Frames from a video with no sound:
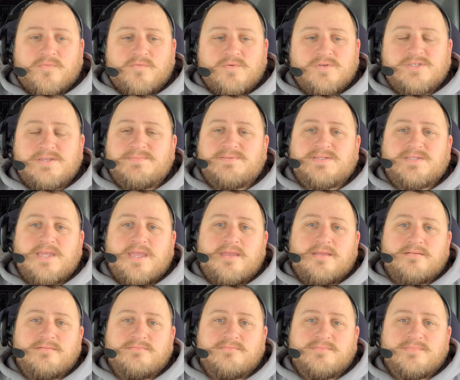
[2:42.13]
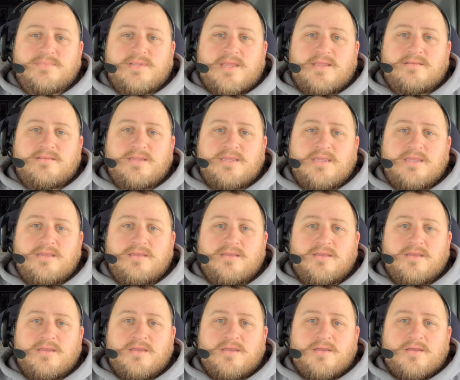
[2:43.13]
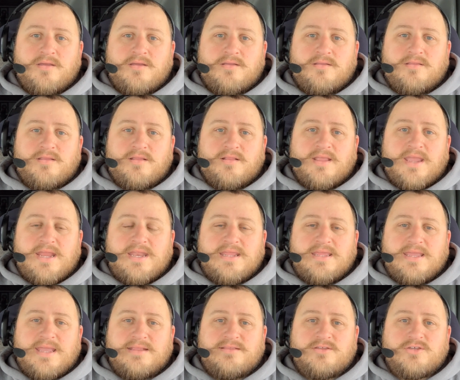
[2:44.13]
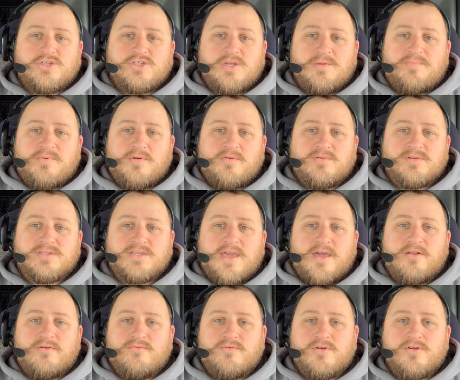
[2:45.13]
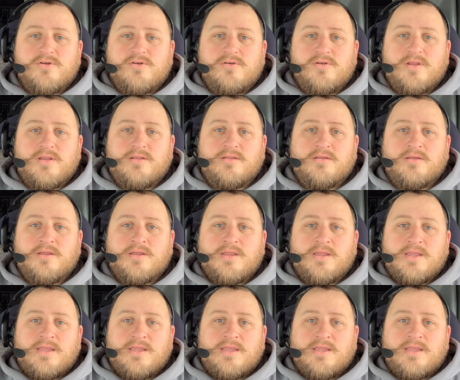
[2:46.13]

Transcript: was upset that the lady at the shipper was kind of rude, and